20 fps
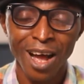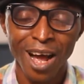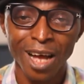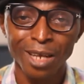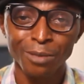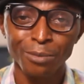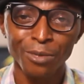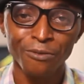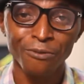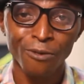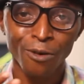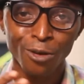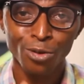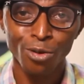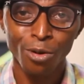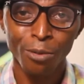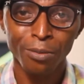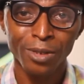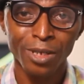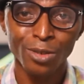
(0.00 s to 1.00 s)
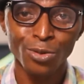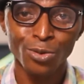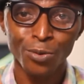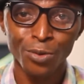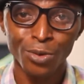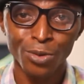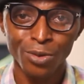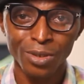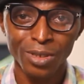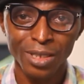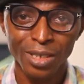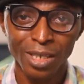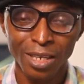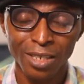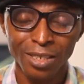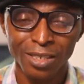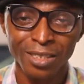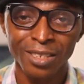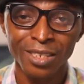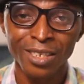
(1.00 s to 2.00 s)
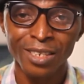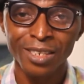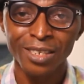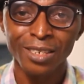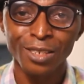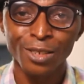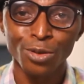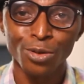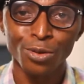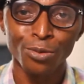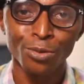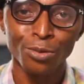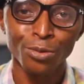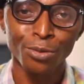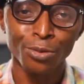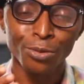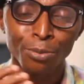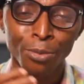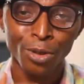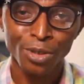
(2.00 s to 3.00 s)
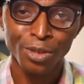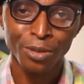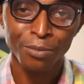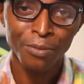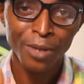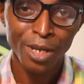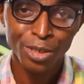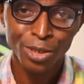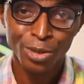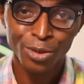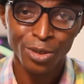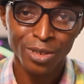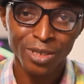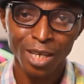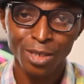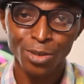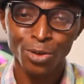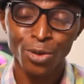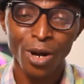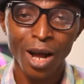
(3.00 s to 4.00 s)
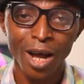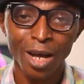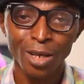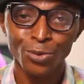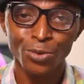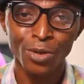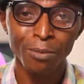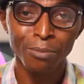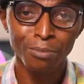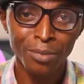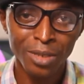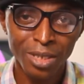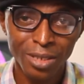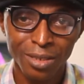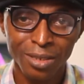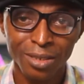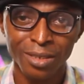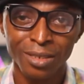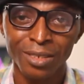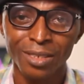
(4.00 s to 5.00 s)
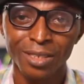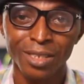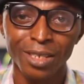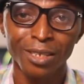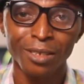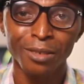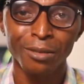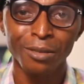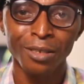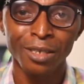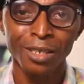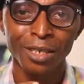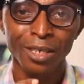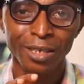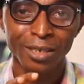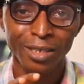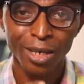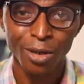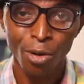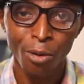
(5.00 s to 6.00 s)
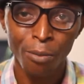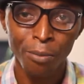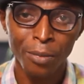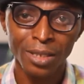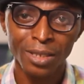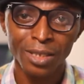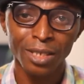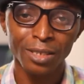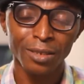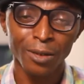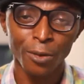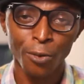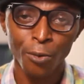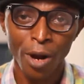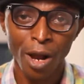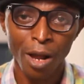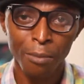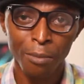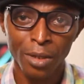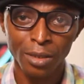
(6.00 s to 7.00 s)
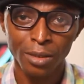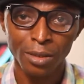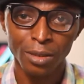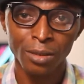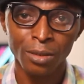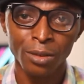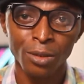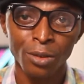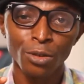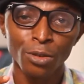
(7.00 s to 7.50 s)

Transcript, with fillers: And before you upgrade to Windows 10, you must make sure that your hardware meets the recommended requirements.